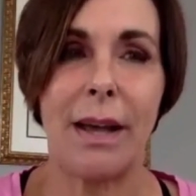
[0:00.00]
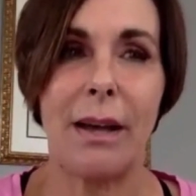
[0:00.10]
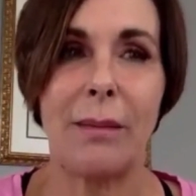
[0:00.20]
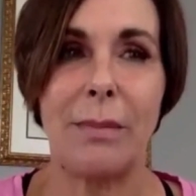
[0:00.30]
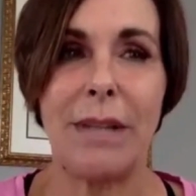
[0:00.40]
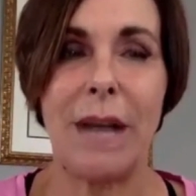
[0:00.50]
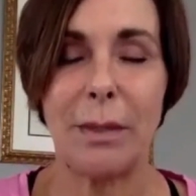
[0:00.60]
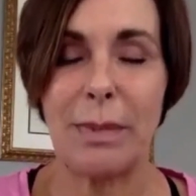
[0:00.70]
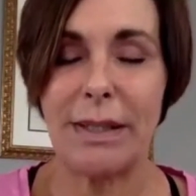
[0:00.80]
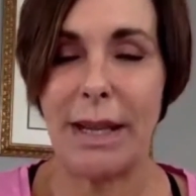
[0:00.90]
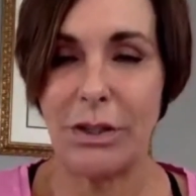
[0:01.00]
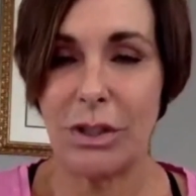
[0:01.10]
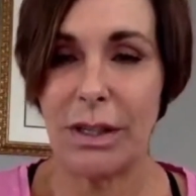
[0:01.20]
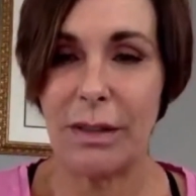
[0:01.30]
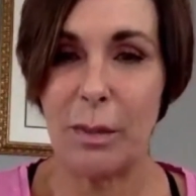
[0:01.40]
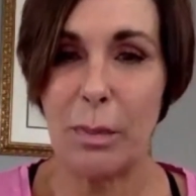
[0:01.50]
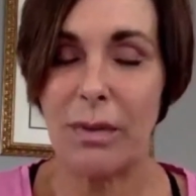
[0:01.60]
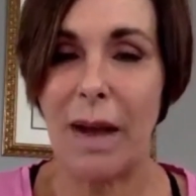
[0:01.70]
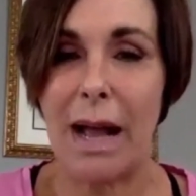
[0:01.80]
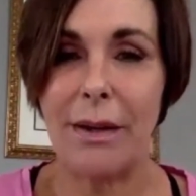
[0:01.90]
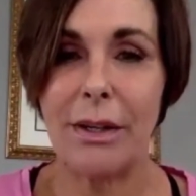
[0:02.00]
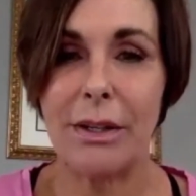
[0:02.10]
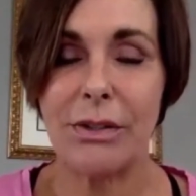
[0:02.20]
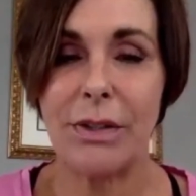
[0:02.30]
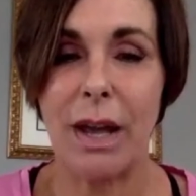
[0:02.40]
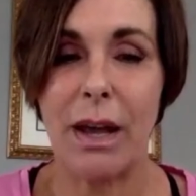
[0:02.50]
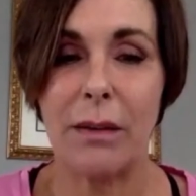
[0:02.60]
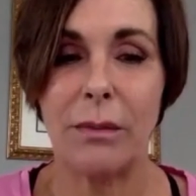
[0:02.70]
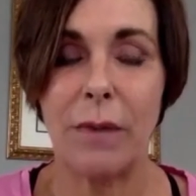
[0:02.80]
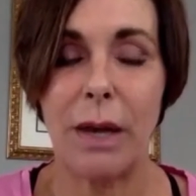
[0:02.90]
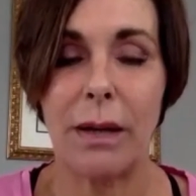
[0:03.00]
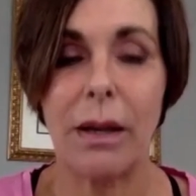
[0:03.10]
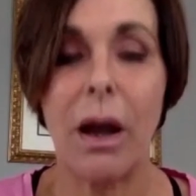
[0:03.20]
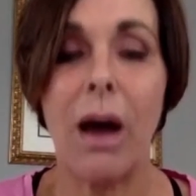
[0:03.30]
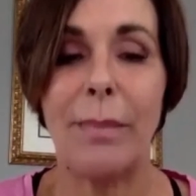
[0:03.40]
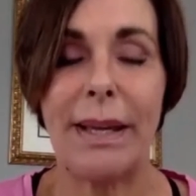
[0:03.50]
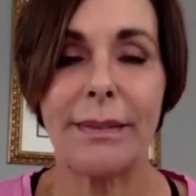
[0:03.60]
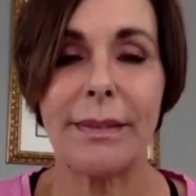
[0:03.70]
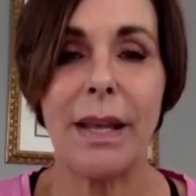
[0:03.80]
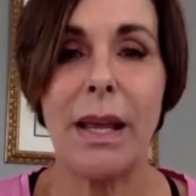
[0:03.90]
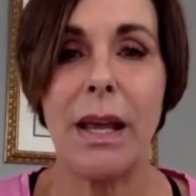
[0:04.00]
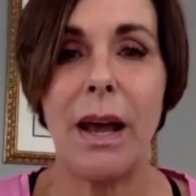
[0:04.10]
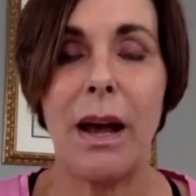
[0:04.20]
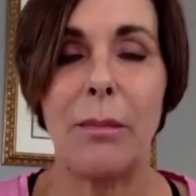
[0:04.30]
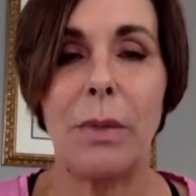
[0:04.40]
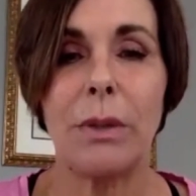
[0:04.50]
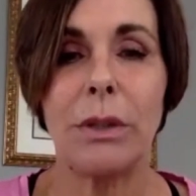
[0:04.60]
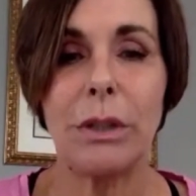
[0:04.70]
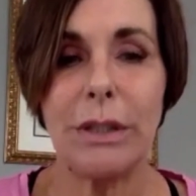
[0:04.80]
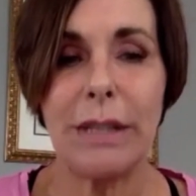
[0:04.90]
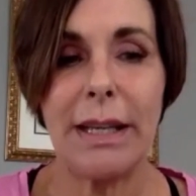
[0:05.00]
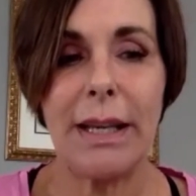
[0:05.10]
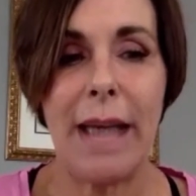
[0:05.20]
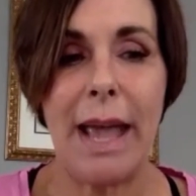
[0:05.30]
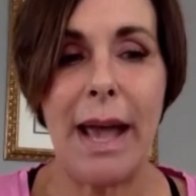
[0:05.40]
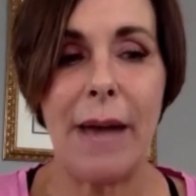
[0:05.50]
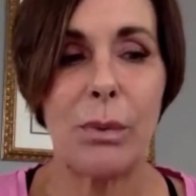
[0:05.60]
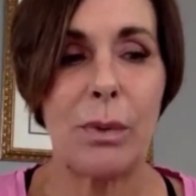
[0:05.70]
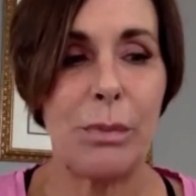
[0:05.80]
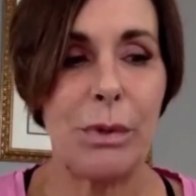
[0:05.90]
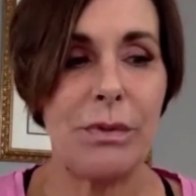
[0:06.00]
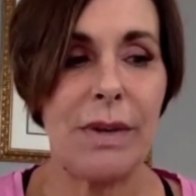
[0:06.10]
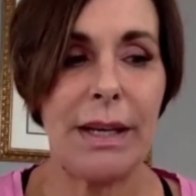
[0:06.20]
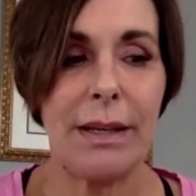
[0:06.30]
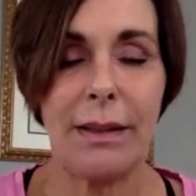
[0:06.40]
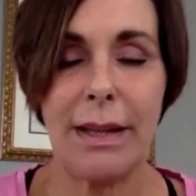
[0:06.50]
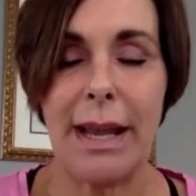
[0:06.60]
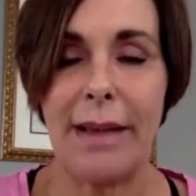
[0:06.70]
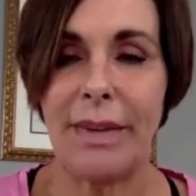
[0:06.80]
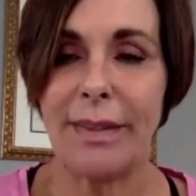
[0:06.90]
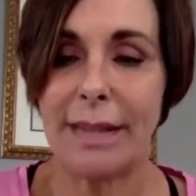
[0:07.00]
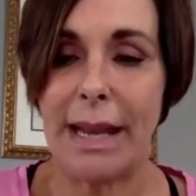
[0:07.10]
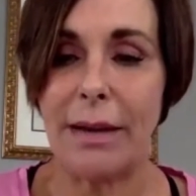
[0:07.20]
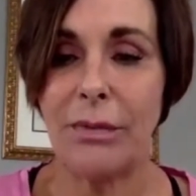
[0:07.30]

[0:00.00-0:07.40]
documentation in the provider's comments. Looking at removing the FSA